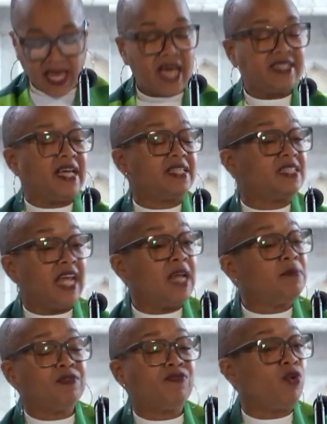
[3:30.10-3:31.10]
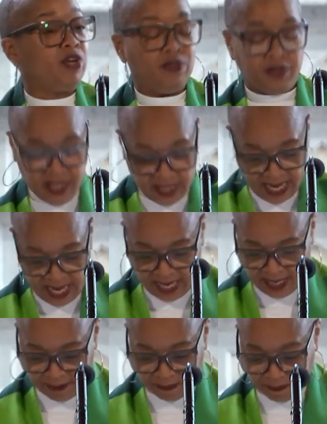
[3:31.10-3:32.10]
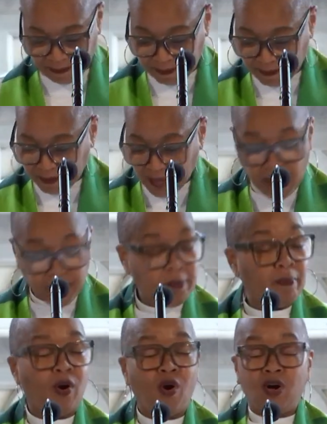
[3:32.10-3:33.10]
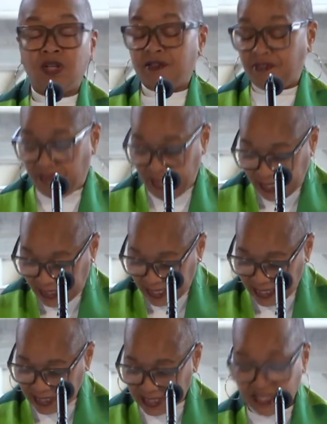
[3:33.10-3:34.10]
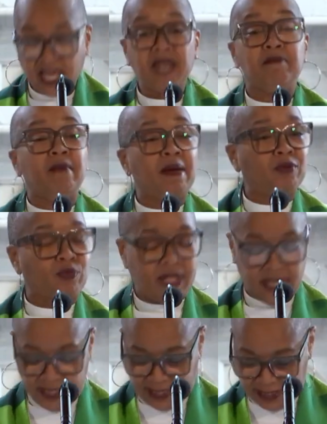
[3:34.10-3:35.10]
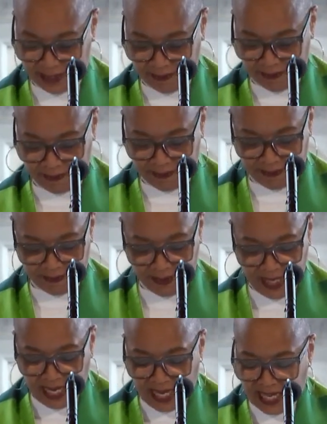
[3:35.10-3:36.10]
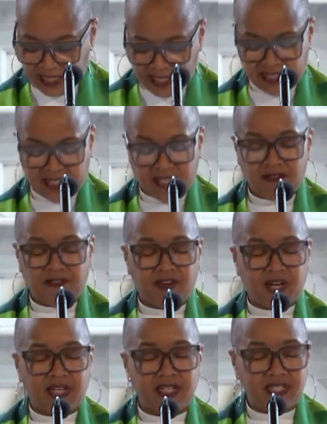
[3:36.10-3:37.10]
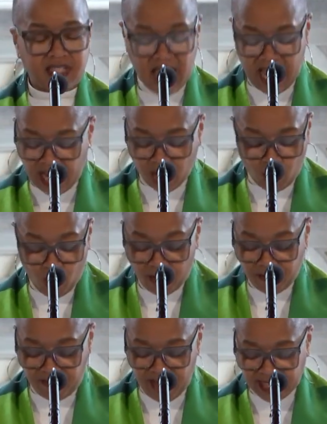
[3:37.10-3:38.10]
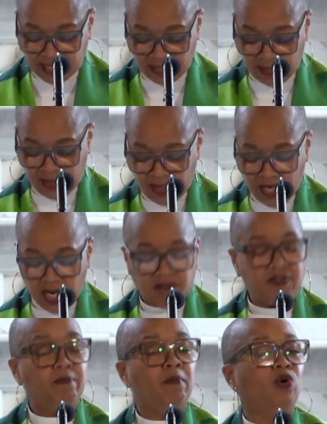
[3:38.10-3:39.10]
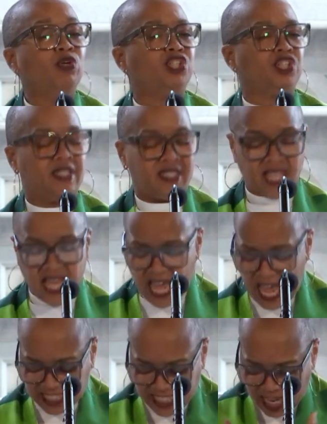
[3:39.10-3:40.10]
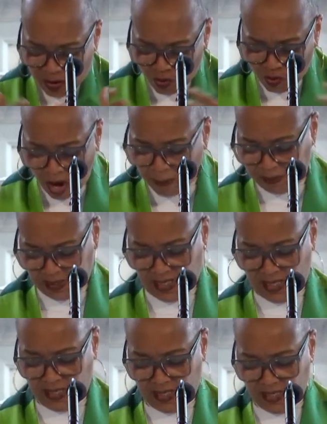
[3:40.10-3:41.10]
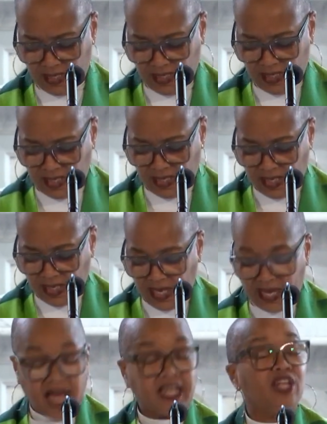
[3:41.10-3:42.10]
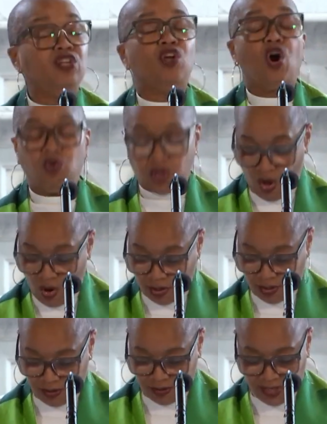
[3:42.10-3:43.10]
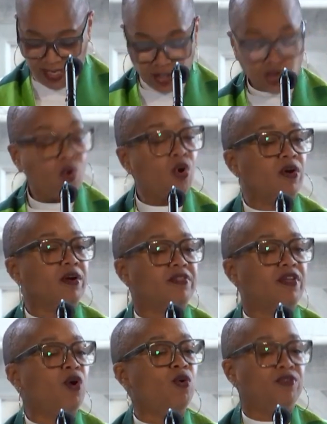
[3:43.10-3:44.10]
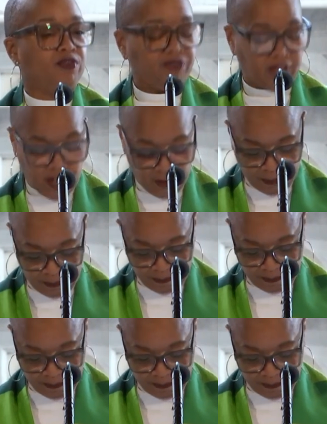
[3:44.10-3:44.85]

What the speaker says: As I stand before you today, I'm a ball of feelings and memories. It's as if a container or vessel of emotions has erupted, and I can no longer ignore the overflow.